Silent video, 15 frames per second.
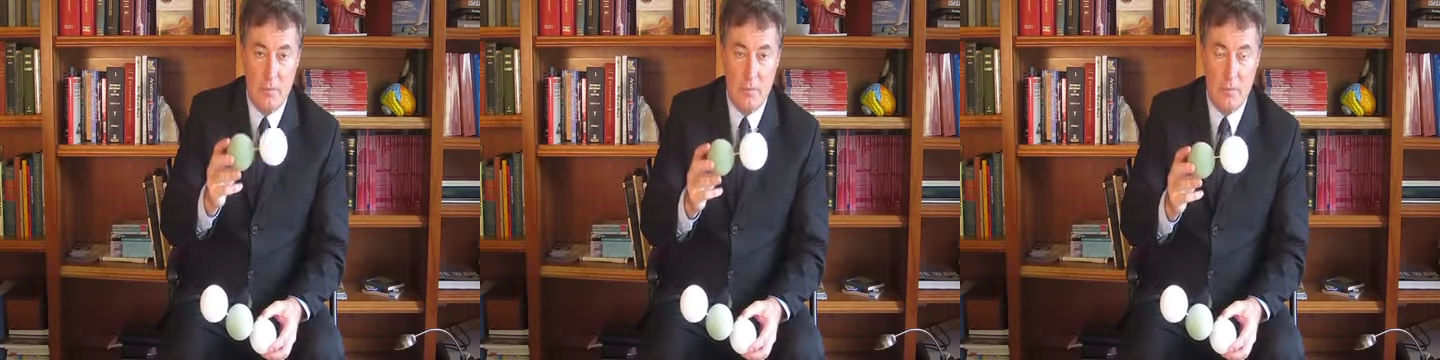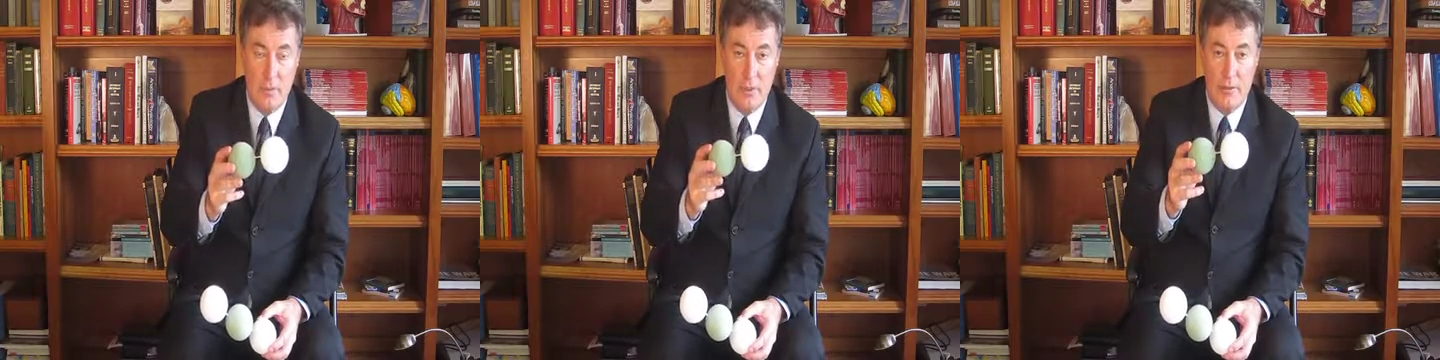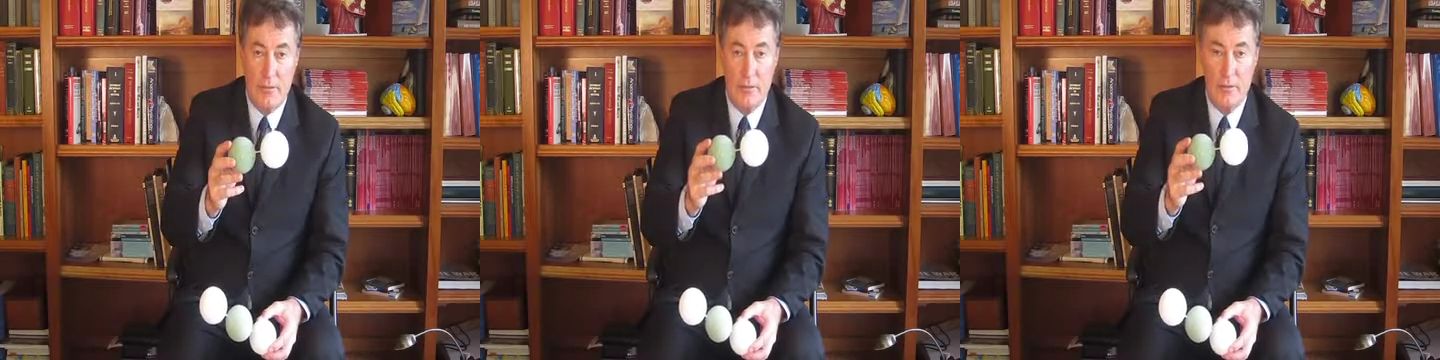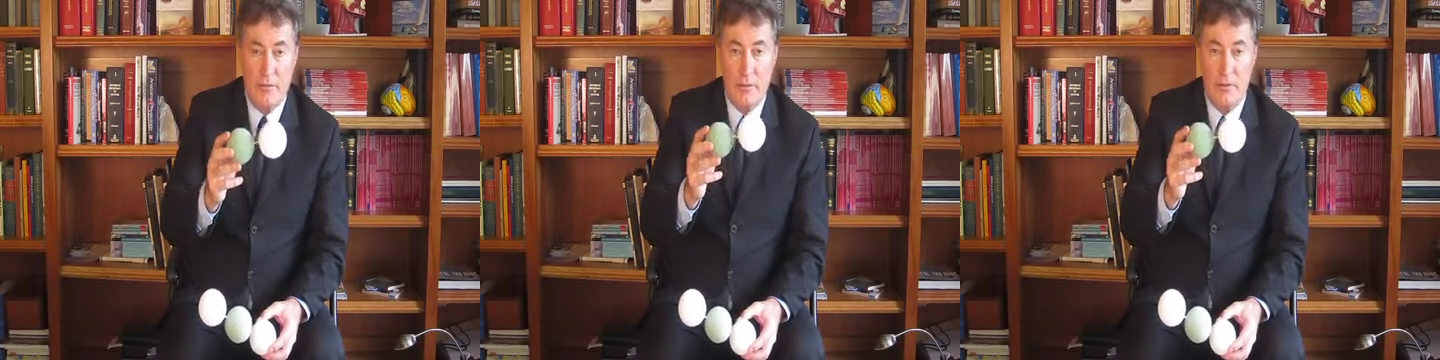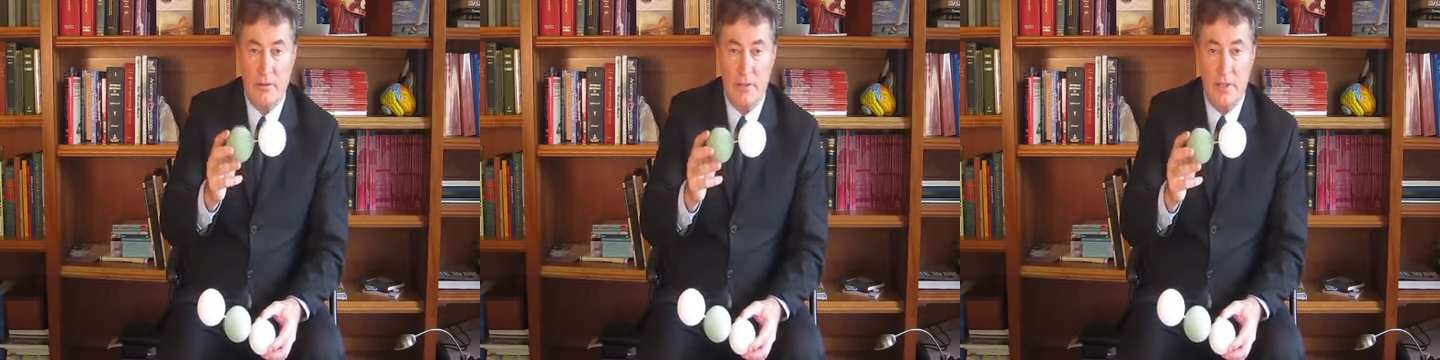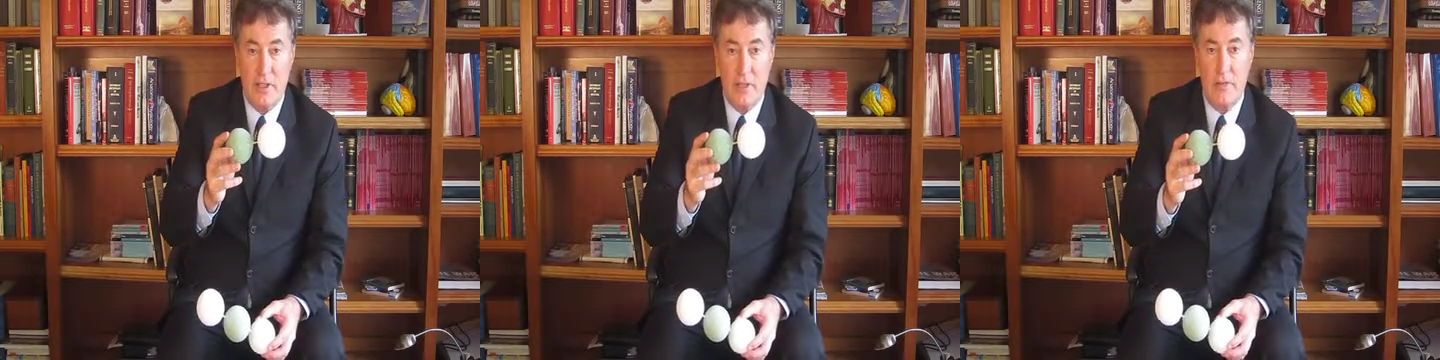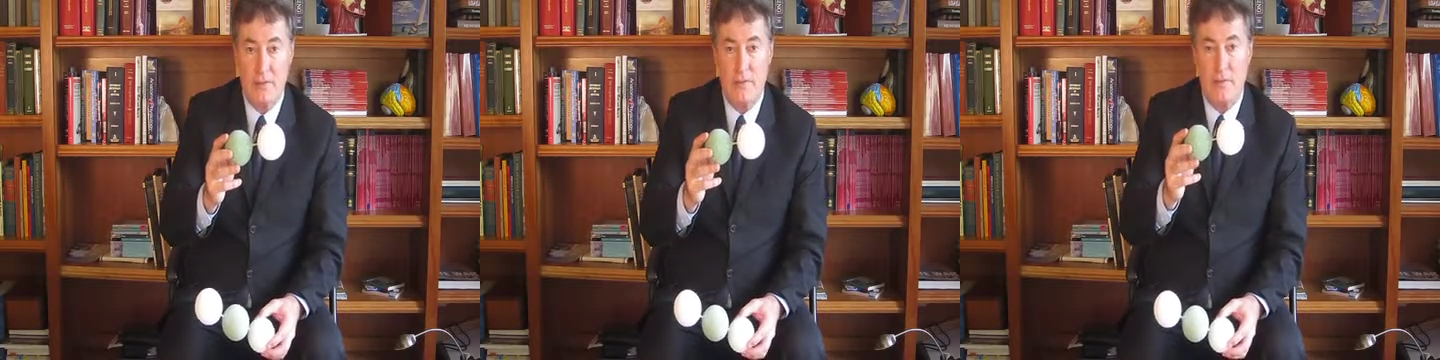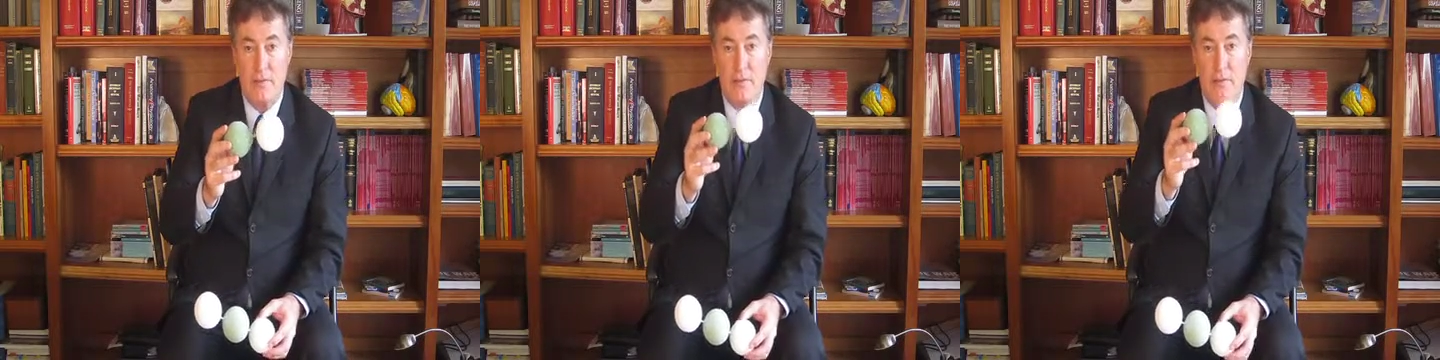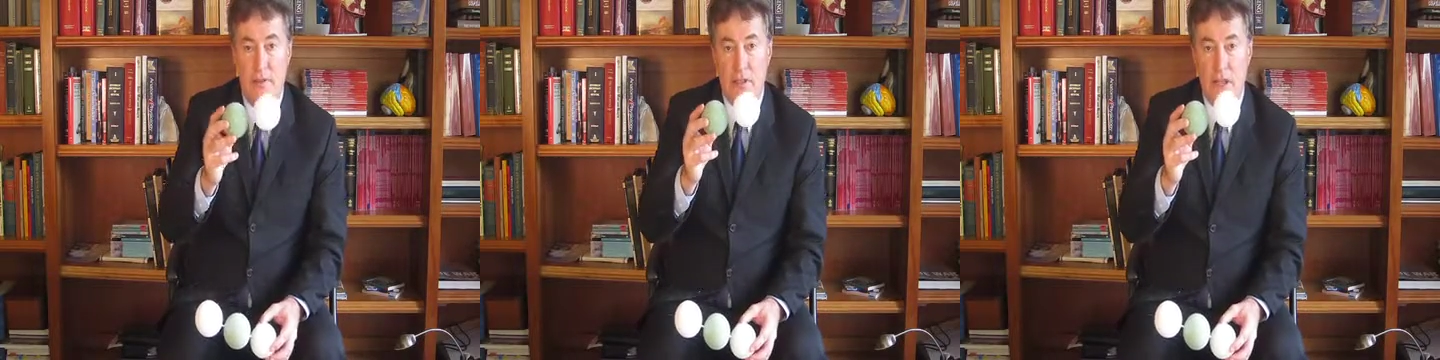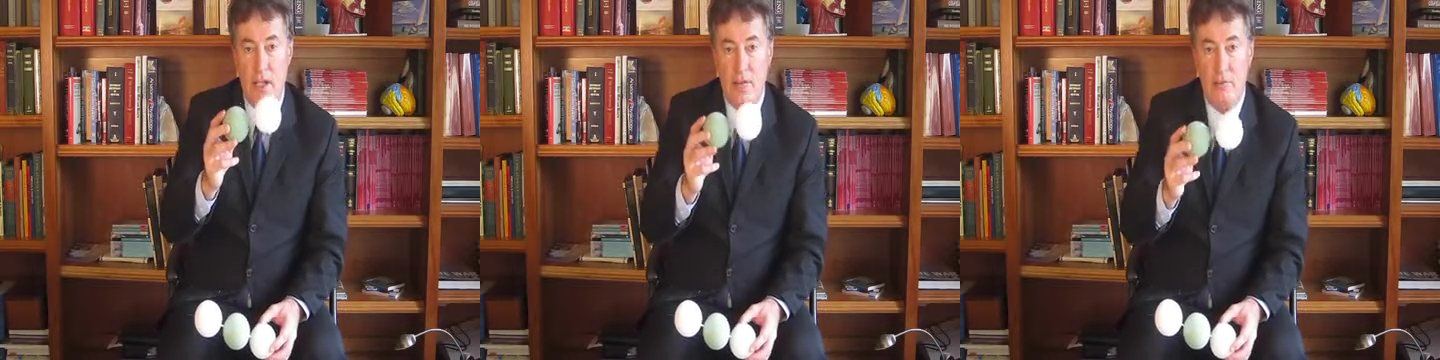boiler rooms and hotels, the
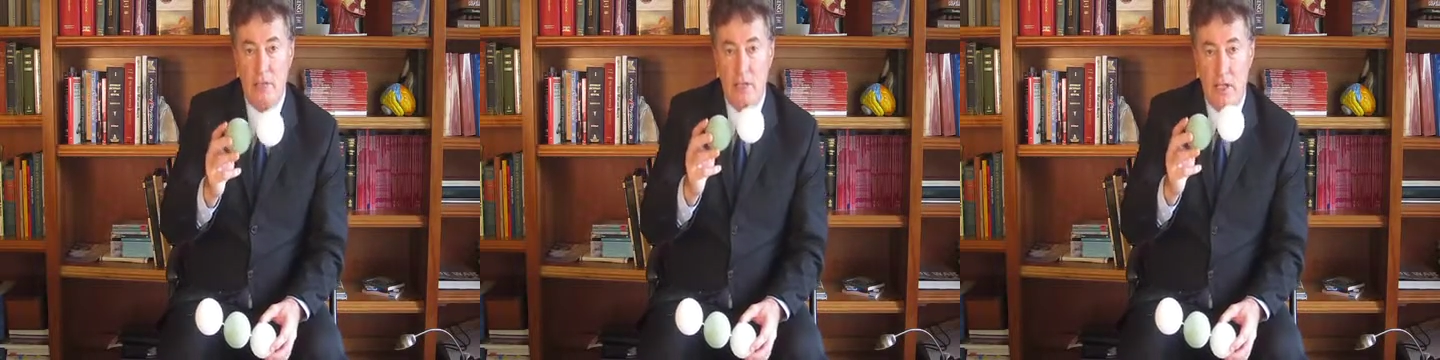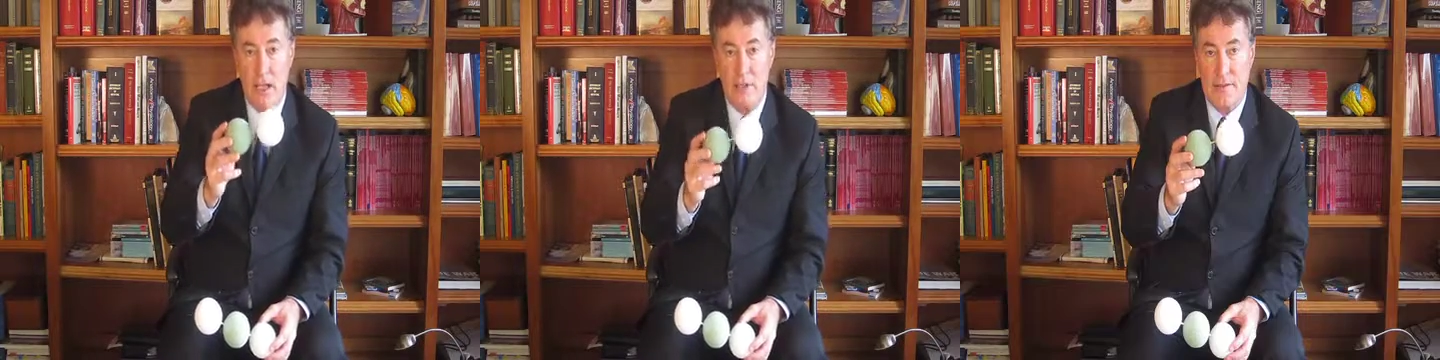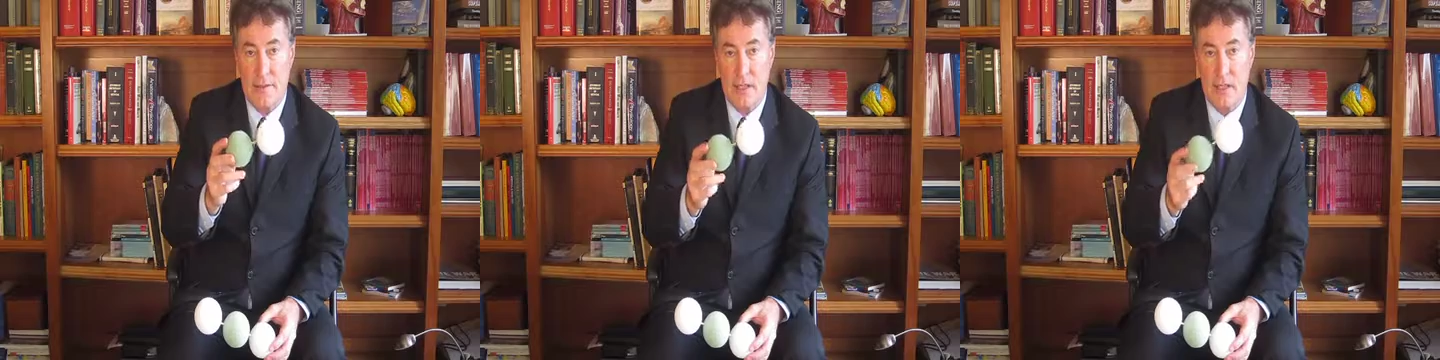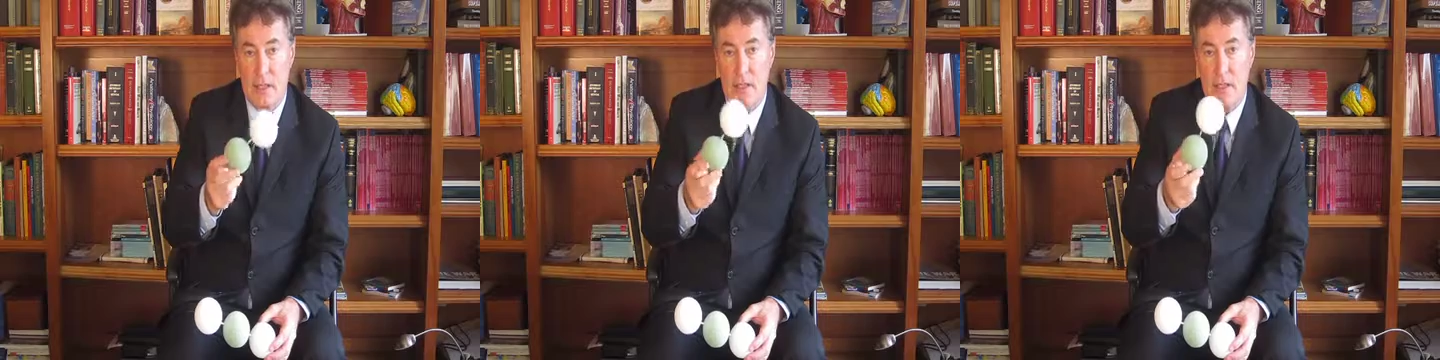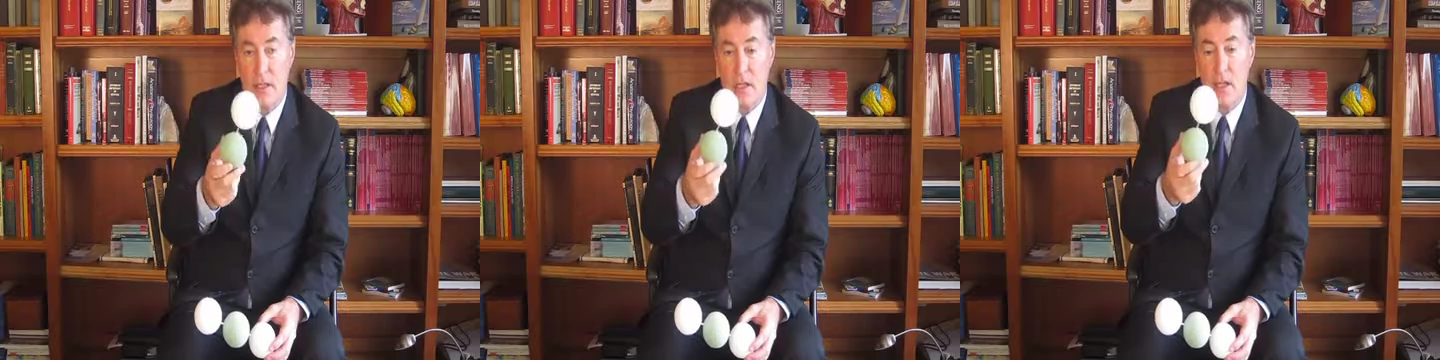carbon monoxide